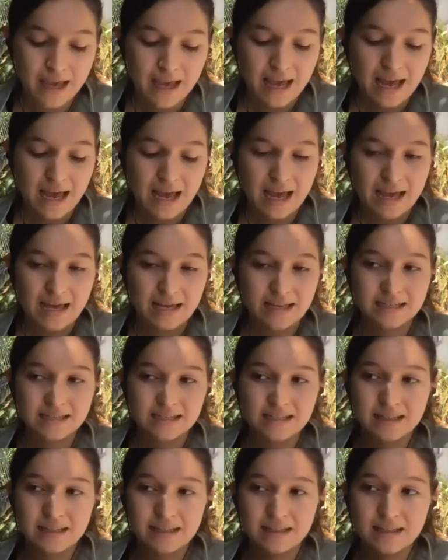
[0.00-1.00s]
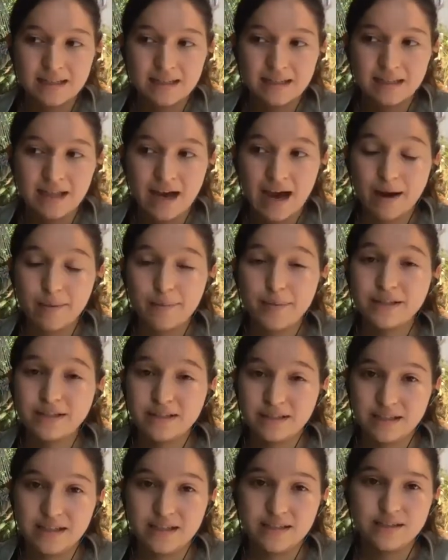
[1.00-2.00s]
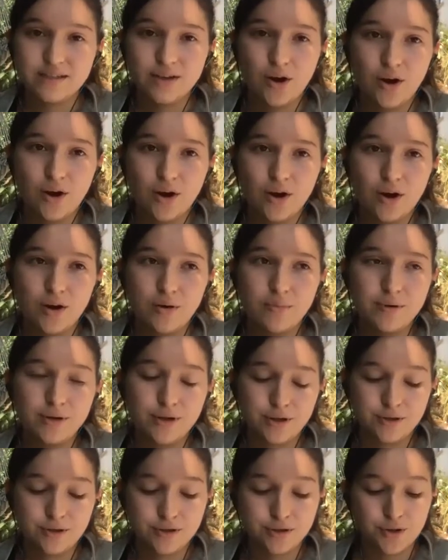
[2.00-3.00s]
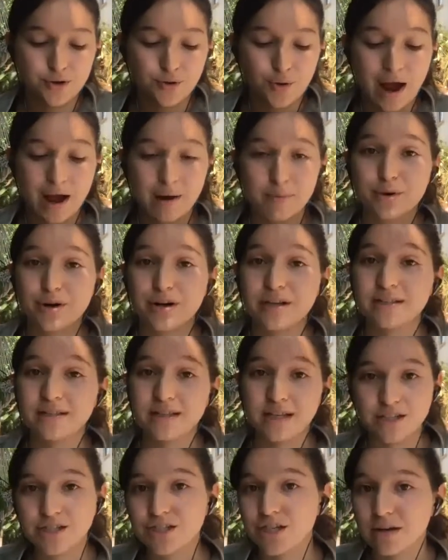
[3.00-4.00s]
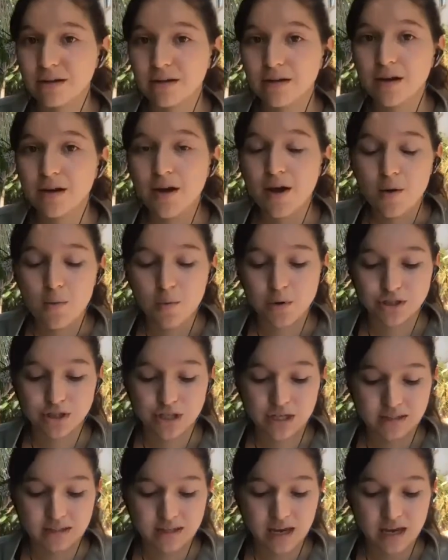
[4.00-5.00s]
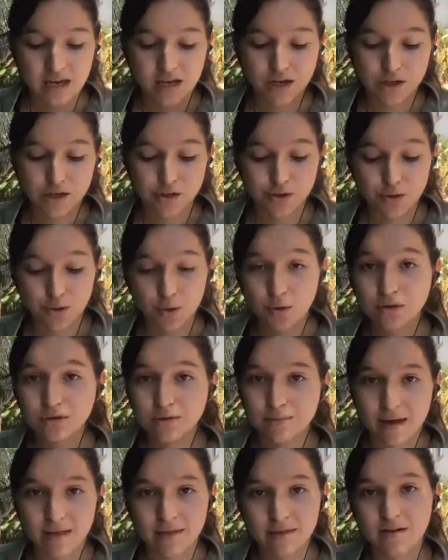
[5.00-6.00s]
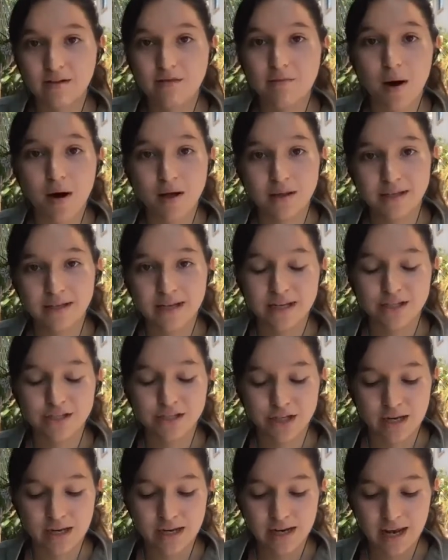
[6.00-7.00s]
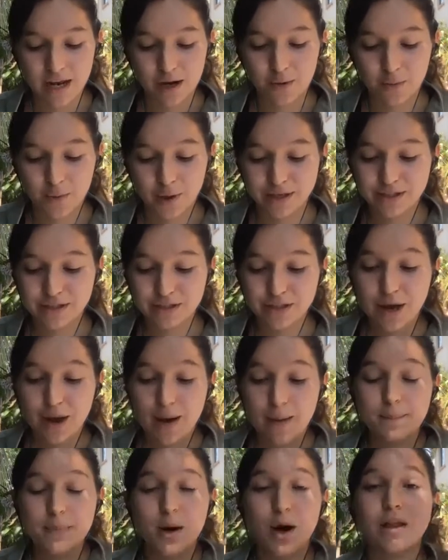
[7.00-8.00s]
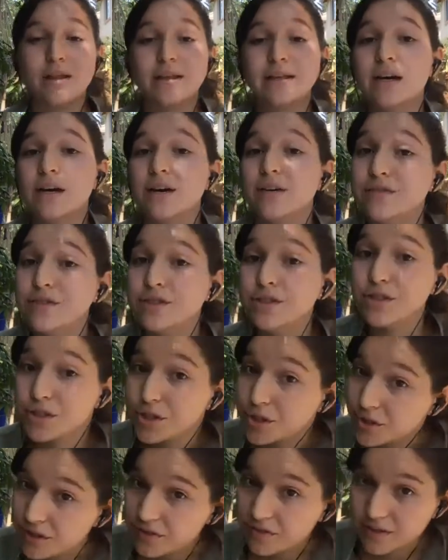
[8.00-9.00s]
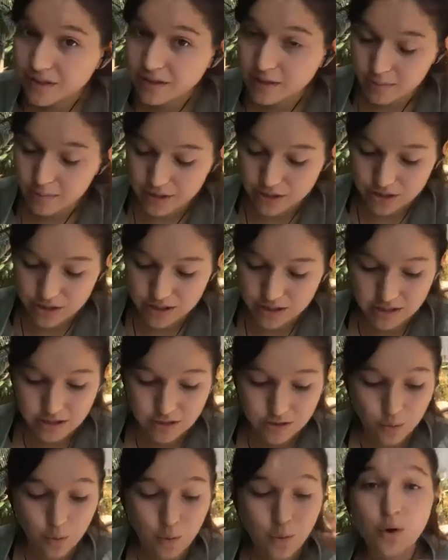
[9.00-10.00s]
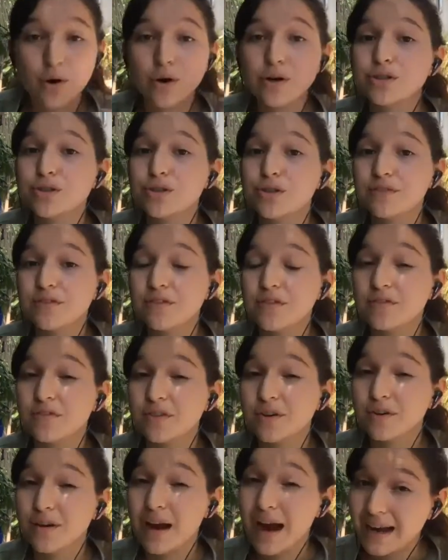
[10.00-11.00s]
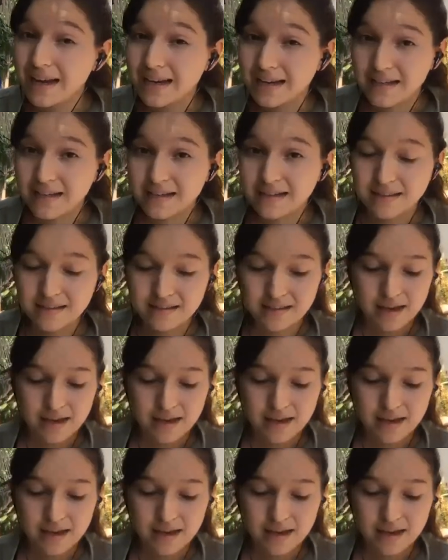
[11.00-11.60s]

And hybrid seeds are produced through hybridization, which is a controlled method of pollination in which pollen of 2 different species or 2 different varieties